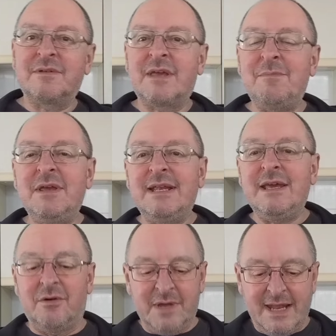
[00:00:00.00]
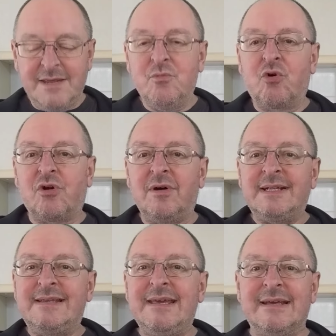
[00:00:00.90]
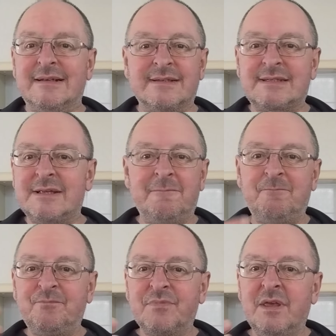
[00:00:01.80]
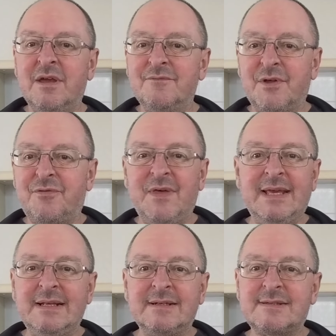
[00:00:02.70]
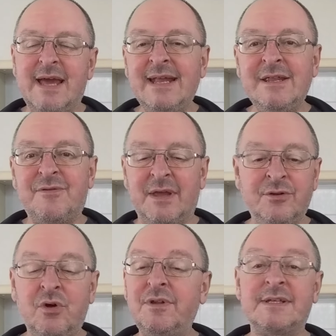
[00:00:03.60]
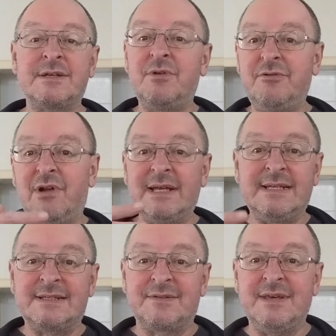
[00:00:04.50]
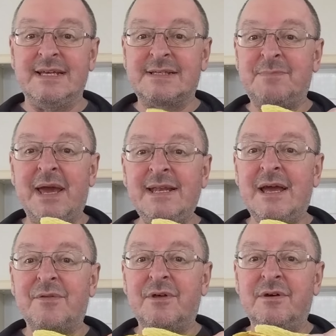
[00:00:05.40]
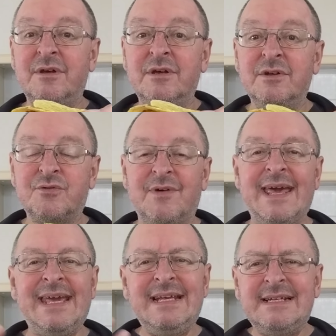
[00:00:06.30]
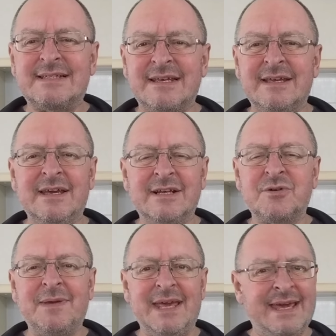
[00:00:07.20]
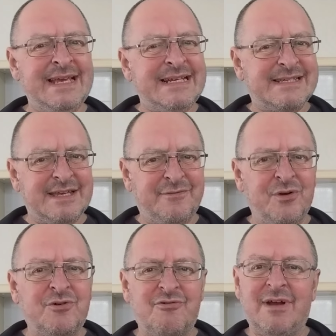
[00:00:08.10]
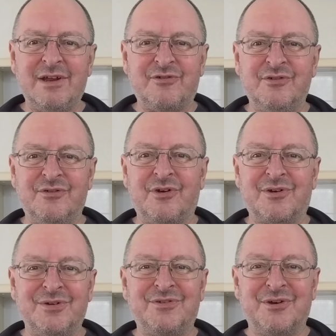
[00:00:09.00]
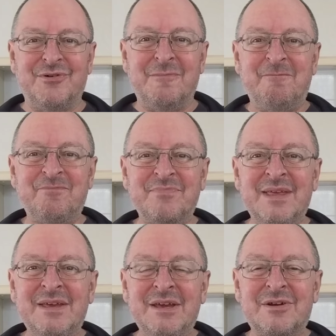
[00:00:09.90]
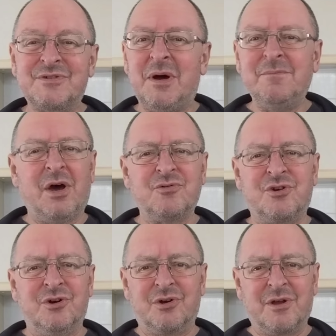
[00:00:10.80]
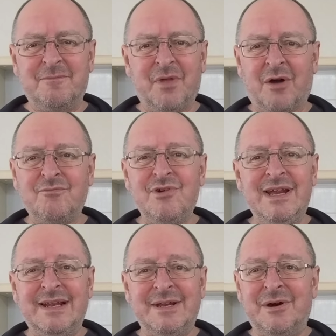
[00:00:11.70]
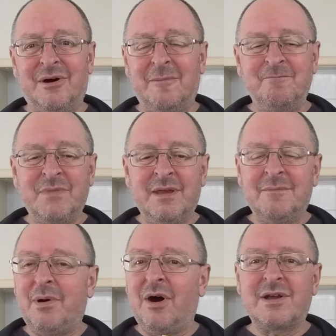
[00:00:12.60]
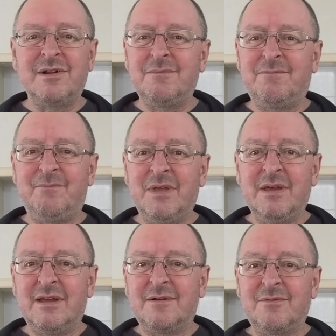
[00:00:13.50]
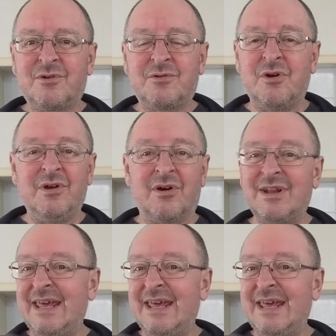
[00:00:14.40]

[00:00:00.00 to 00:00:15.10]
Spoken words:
Give me any more ideas for things, anything, not necessarily related to this, but any other sort of easy, it's got to be easy food creations I can do. Because I'm no cook, I'm really not. But I can cook, I can